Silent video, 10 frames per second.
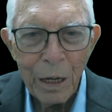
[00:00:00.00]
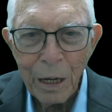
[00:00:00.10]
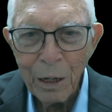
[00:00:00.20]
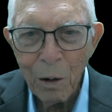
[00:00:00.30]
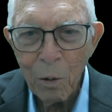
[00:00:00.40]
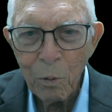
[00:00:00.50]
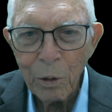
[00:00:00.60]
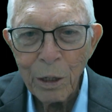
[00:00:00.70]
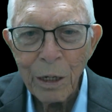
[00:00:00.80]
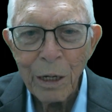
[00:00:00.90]
and hold it,
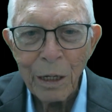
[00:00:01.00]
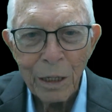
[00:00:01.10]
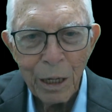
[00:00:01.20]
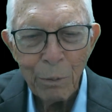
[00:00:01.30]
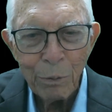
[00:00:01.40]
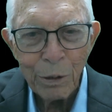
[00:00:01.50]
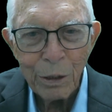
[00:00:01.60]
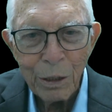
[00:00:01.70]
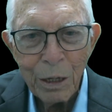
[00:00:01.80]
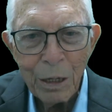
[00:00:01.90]
and it keeps the